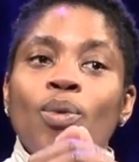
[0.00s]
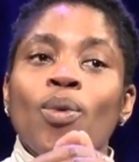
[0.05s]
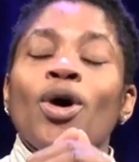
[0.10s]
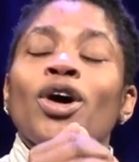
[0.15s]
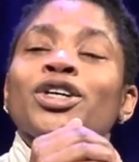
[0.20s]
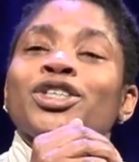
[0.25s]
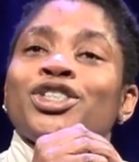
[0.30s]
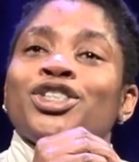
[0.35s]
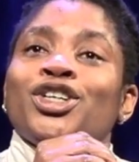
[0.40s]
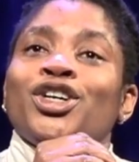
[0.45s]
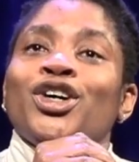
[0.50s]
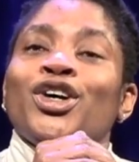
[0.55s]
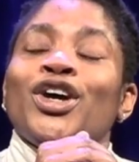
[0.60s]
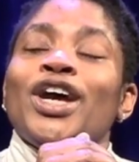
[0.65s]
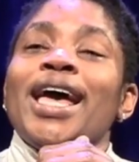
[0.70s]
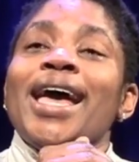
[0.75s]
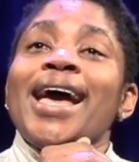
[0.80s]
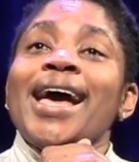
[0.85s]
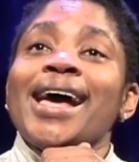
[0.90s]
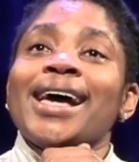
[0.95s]
wash
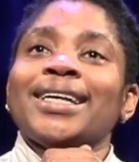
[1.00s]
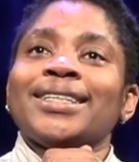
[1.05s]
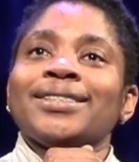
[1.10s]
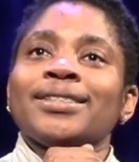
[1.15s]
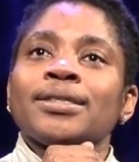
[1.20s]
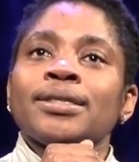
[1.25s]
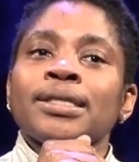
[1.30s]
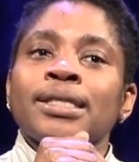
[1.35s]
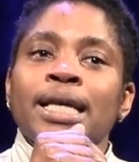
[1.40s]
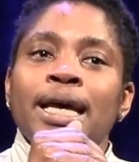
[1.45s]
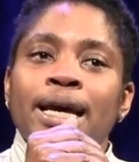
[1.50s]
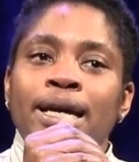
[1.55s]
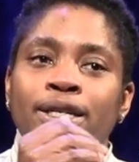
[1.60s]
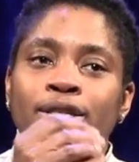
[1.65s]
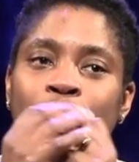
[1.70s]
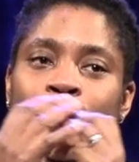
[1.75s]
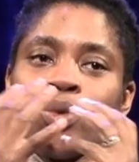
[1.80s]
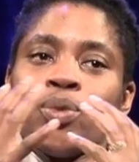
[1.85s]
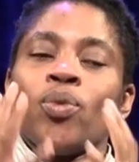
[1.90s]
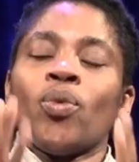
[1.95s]
her hands
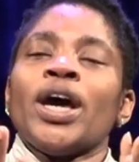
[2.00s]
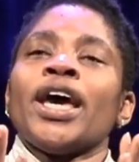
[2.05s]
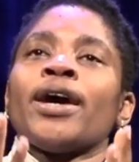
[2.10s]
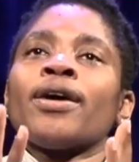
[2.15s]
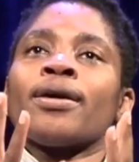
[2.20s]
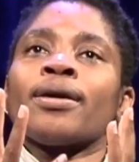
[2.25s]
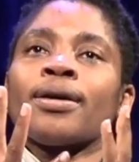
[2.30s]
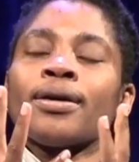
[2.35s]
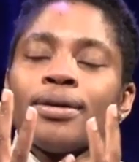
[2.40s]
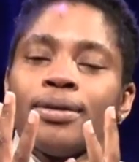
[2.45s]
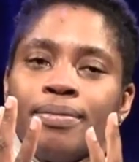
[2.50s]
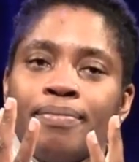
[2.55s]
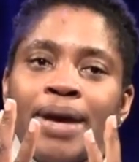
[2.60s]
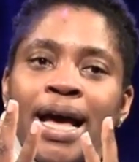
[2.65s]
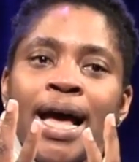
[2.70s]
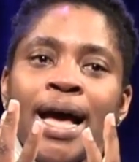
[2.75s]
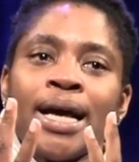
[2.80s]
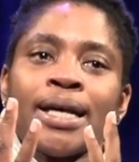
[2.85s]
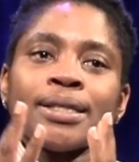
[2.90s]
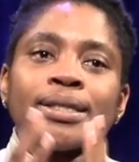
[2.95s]
and wear her
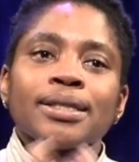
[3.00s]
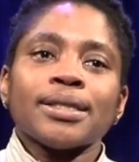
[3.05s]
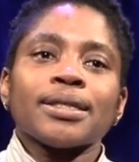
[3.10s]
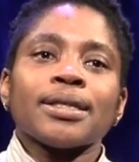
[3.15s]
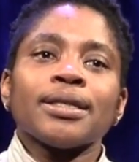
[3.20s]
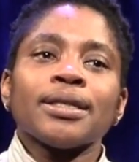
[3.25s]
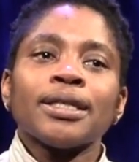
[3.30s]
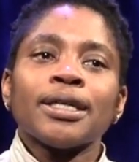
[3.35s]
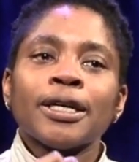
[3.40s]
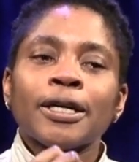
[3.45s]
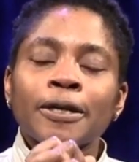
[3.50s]
mask.